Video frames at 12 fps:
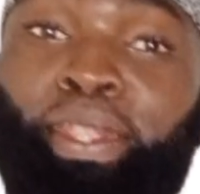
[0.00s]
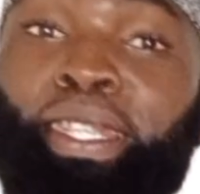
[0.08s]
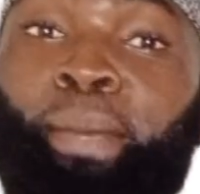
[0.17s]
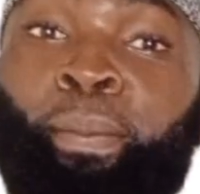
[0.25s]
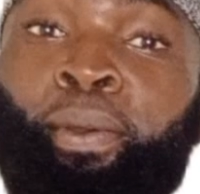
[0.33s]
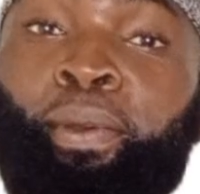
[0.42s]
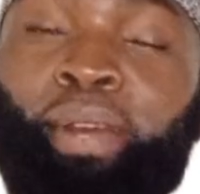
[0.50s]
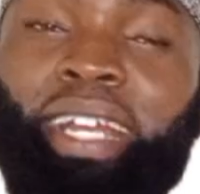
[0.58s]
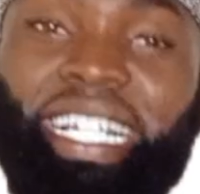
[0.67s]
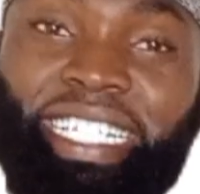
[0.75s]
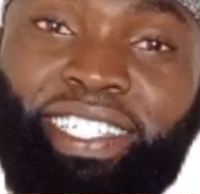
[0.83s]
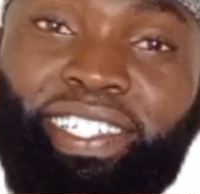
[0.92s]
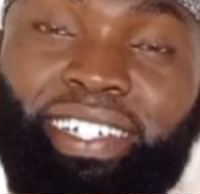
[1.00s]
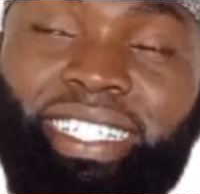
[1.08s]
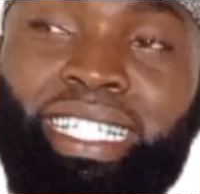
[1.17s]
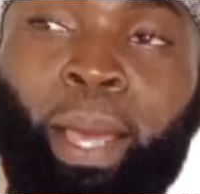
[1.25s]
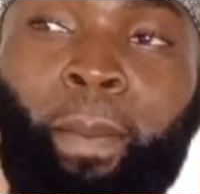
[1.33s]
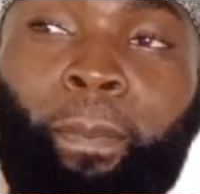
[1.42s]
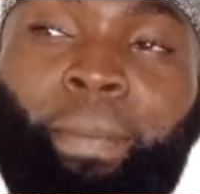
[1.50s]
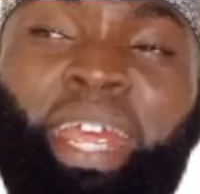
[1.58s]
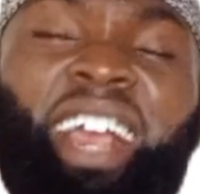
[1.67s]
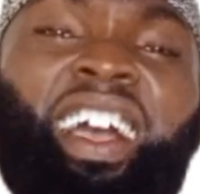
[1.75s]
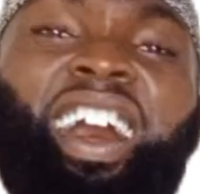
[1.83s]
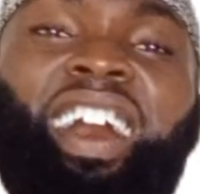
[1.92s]
the book is not
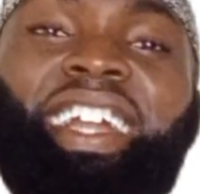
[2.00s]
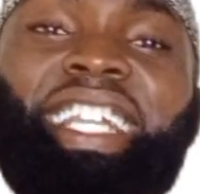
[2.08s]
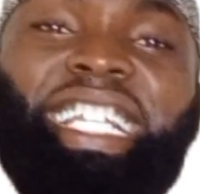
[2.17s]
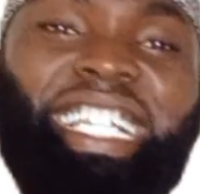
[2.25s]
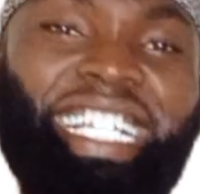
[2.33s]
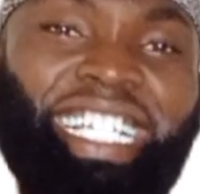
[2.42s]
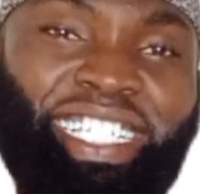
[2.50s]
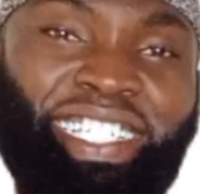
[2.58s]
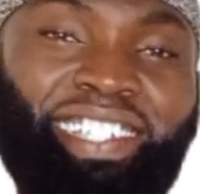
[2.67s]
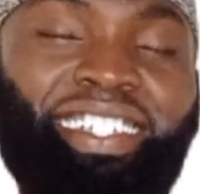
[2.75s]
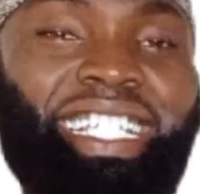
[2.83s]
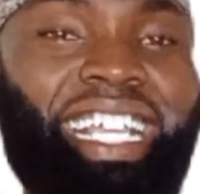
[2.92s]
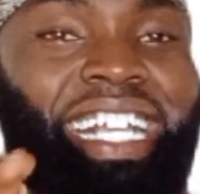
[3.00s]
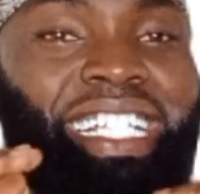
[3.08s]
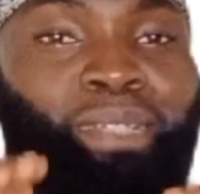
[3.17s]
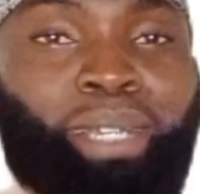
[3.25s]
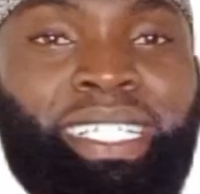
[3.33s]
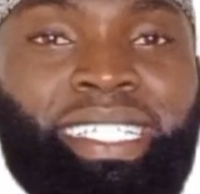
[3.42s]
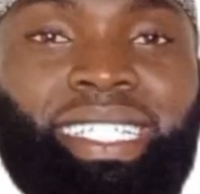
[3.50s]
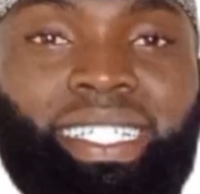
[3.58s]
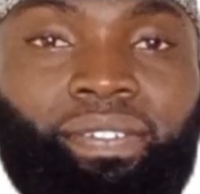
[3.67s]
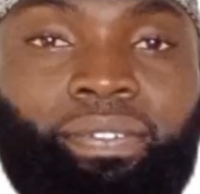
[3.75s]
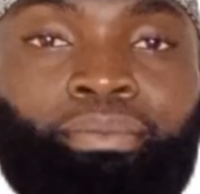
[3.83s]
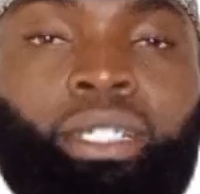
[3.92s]
begalin, it's not
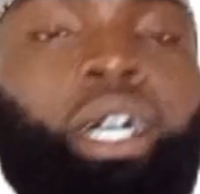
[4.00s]
expensive.